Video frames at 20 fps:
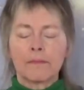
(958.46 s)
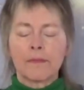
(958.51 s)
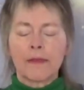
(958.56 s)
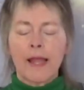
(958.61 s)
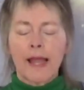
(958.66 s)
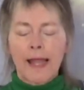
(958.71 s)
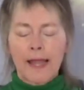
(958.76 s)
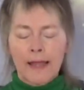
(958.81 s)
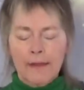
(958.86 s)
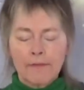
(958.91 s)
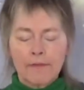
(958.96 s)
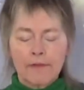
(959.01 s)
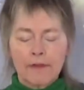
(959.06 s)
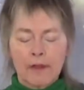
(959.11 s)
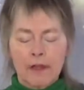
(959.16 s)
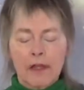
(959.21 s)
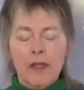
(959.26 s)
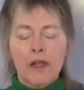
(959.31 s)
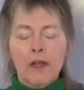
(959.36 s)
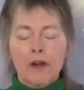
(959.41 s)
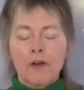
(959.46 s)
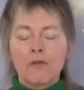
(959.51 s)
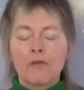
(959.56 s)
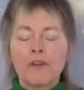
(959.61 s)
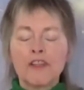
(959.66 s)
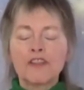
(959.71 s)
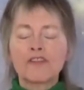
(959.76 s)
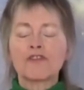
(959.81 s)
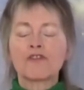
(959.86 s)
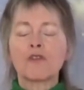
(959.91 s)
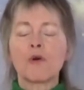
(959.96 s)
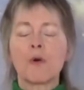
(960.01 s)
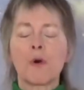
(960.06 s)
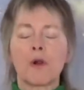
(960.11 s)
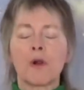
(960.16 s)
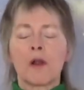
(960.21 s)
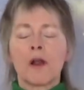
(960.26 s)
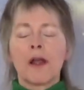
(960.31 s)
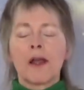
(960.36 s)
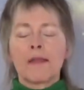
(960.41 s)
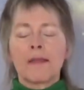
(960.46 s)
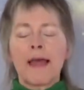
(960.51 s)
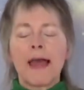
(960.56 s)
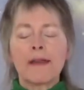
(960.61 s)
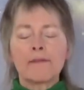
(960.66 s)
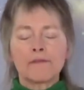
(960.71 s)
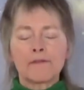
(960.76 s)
I have to restore that